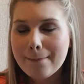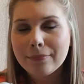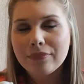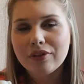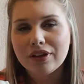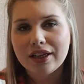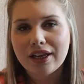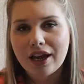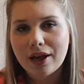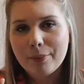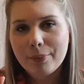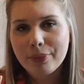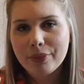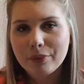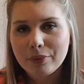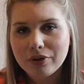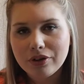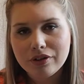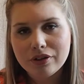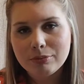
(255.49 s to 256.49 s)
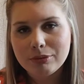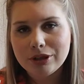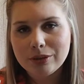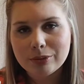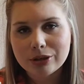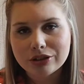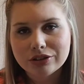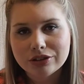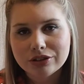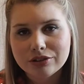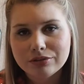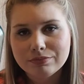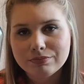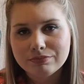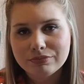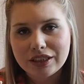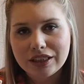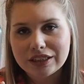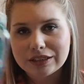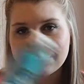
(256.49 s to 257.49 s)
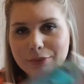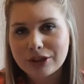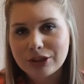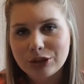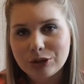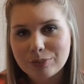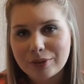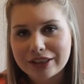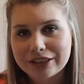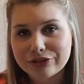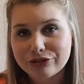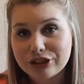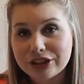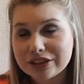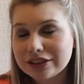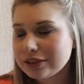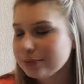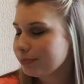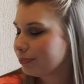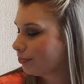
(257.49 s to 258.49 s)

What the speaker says: So yeah, the one in the blue bottle, it's my new best friend.